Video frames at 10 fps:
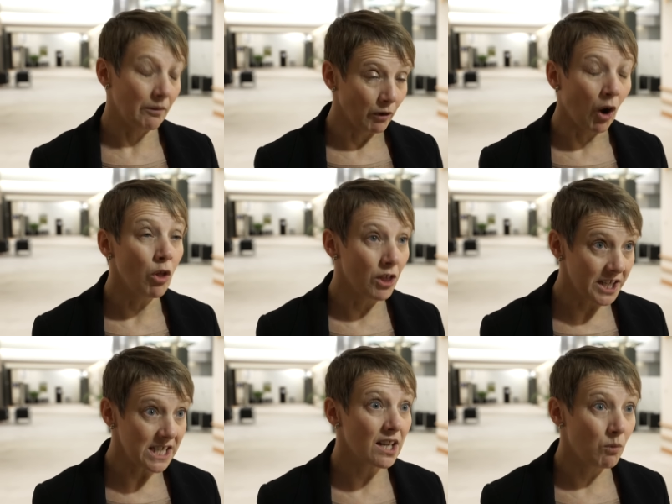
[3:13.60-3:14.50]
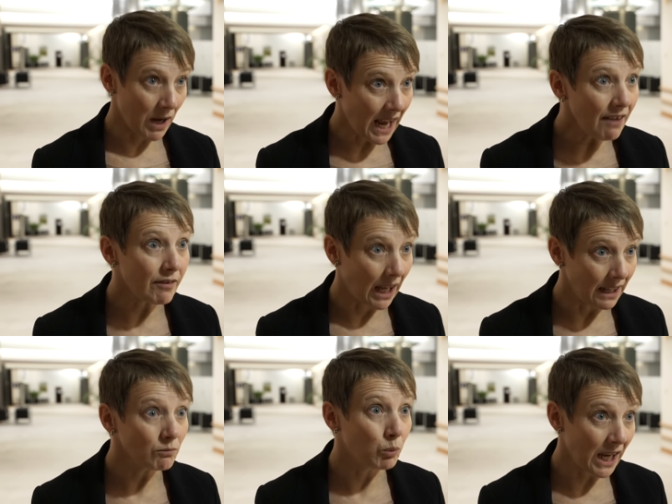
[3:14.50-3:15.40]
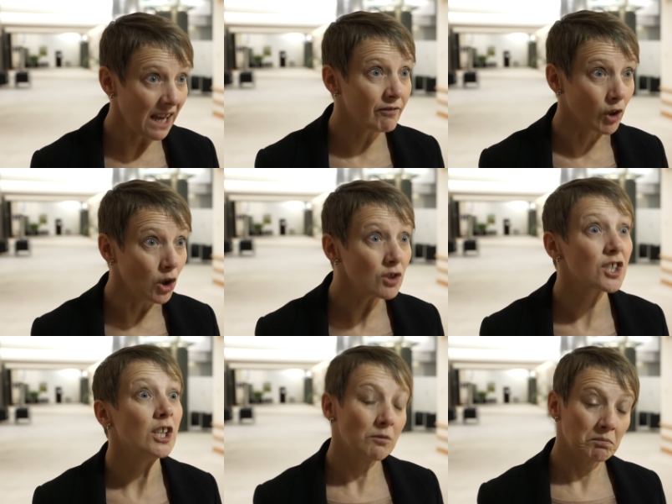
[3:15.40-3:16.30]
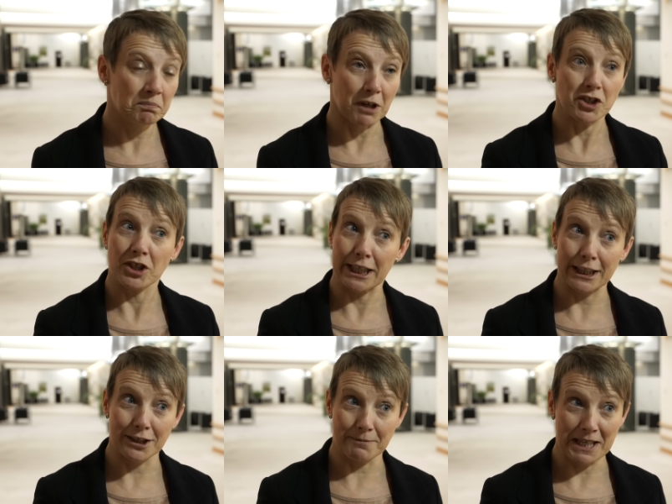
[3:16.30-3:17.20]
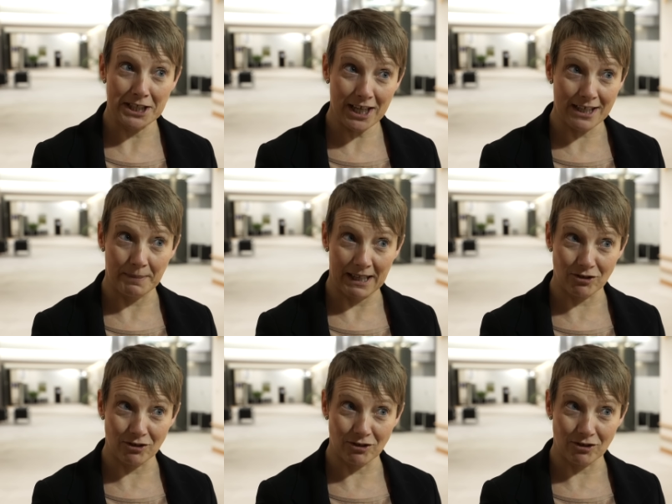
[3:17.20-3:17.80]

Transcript: On the detail we have, had, we have got, precious little has been said about